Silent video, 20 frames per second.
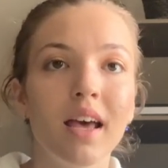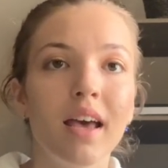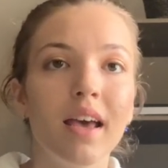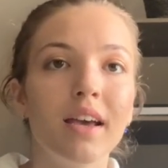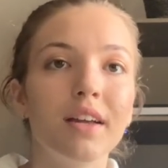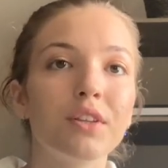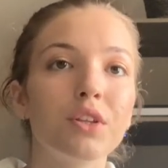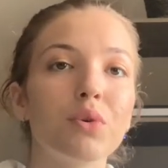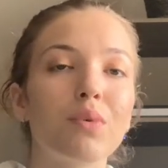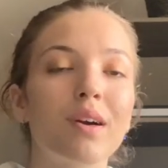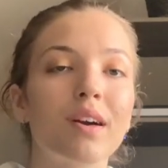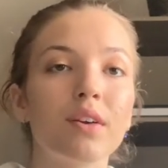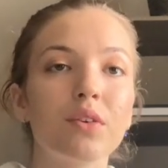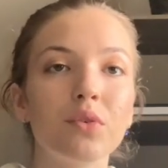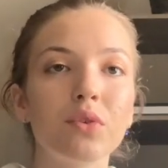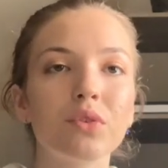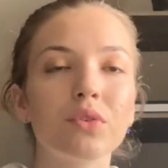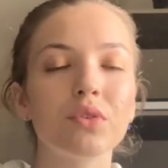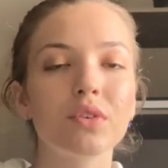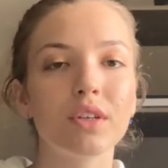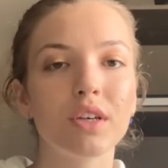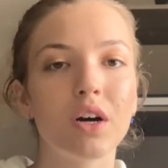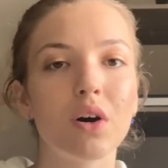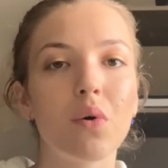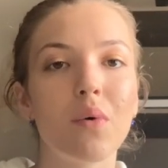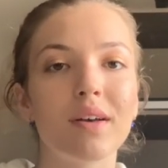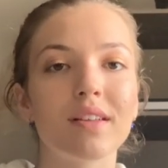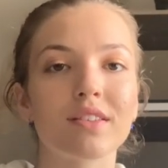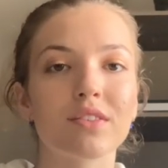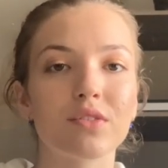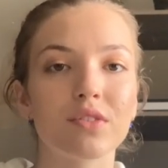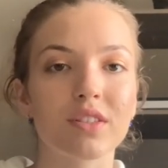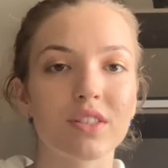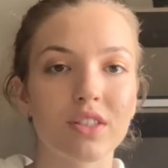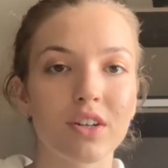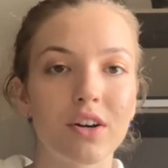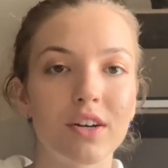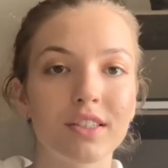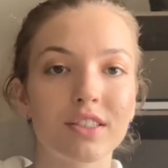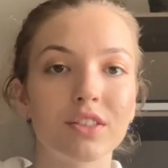and you are good to go and
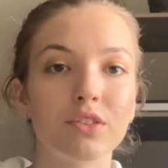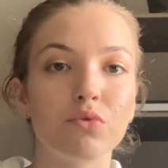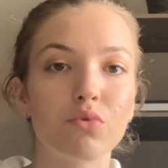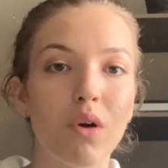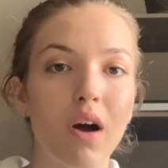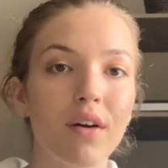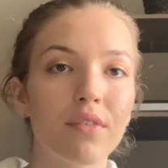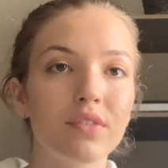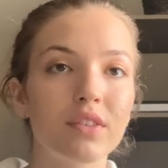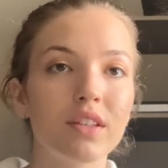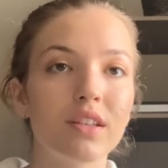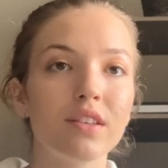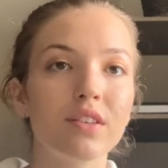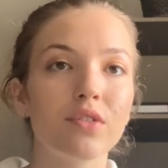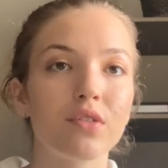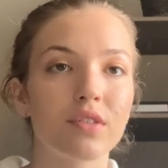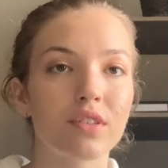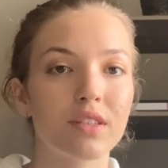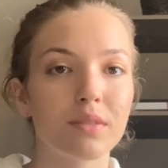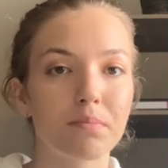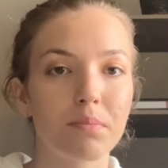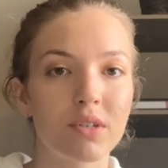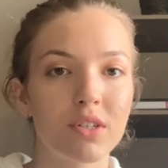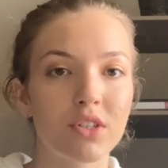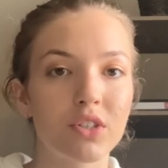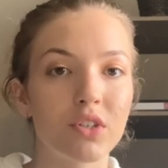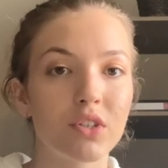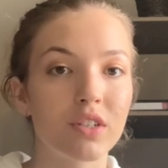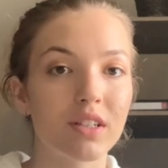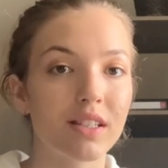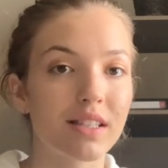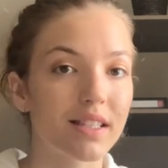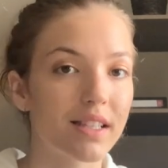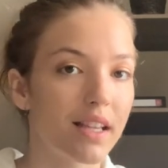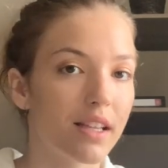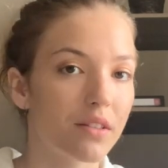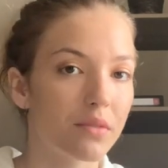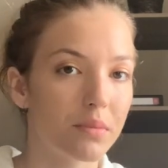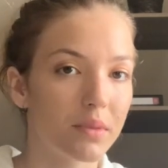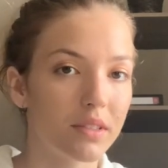start drafting your personal
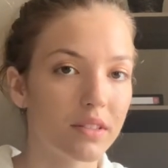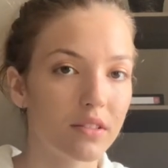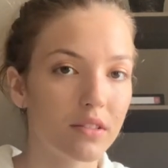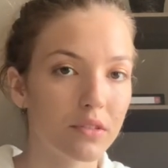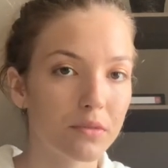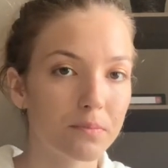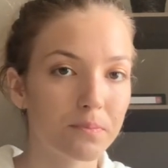statement.